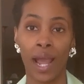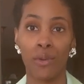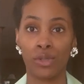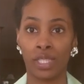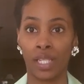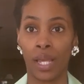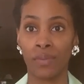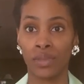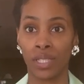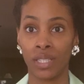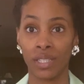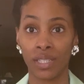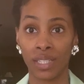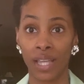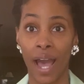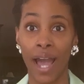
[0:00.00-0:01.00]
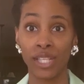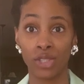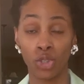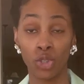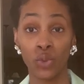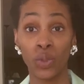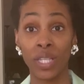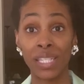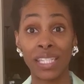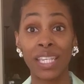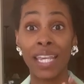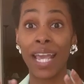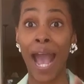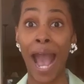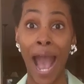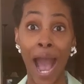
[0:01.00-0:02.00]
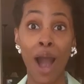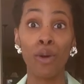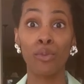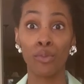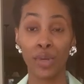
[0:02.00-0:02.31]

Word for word: I was tucked to the side so you can see how